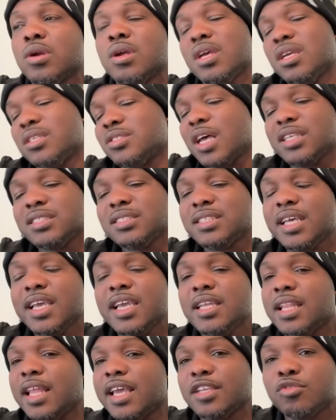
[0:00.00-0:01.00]
So I
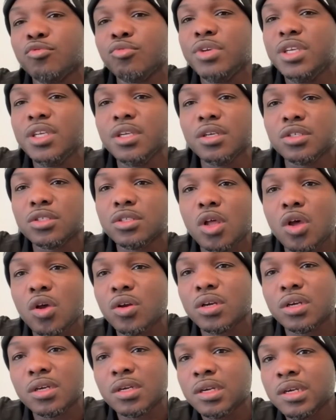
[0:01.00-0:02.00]
stayed like 3 years
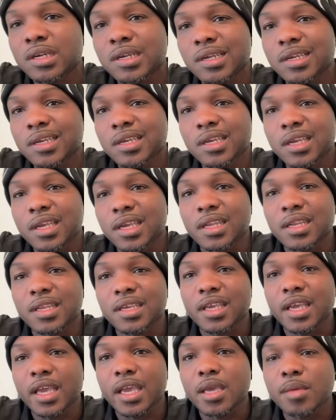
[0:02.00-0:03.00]
longer in the
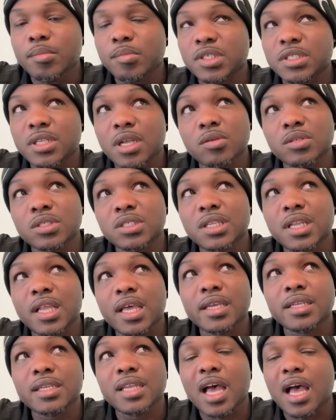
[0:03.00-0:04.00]
game because I was just
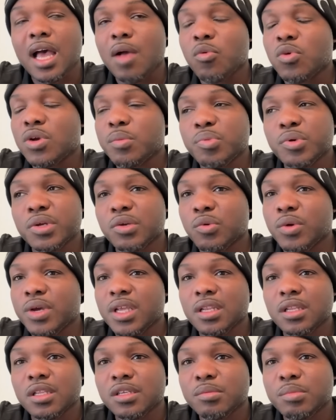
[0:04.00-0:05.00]
like, nah, I want to put away
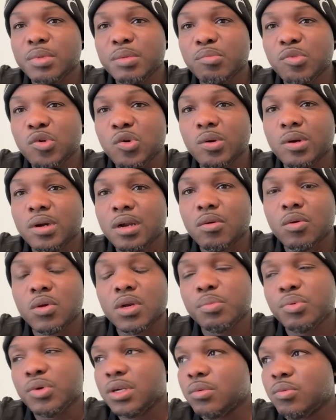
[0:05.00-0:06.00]
a little bit more. I want
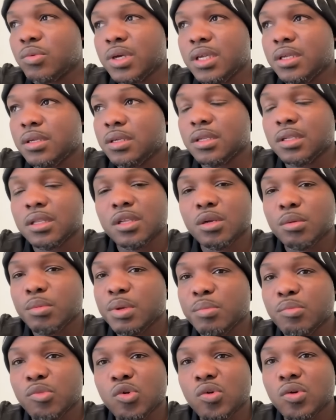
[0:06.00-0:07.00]
to put away a little
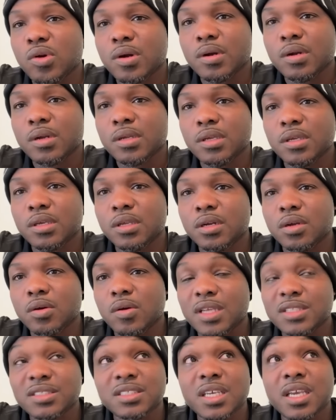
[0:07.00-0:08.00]
bit more. You know,
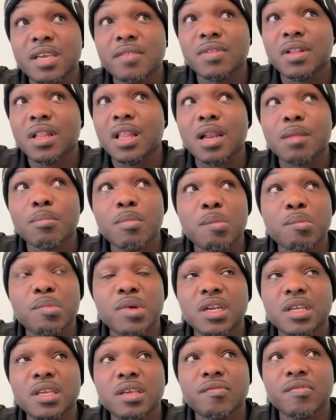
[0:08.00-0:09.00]
I saved a lot of my
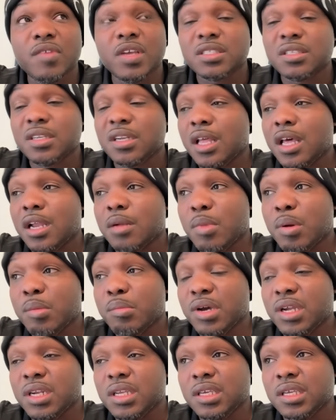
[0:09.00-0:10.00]
money, invested a lot of my
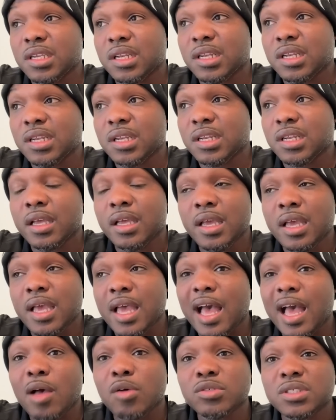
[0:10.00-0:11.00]
money in like
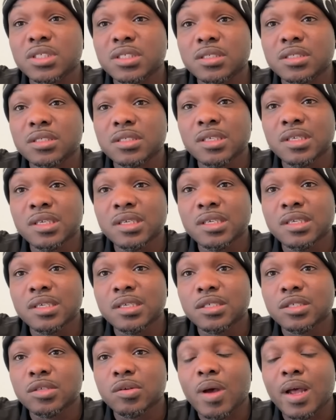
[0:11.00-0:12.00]
houses.
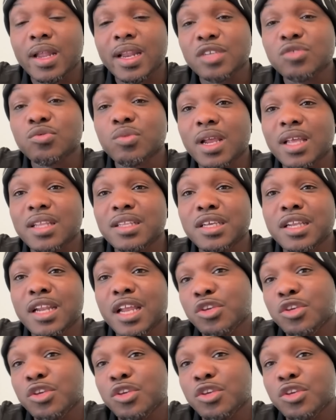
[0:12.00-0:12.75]
That's what I did.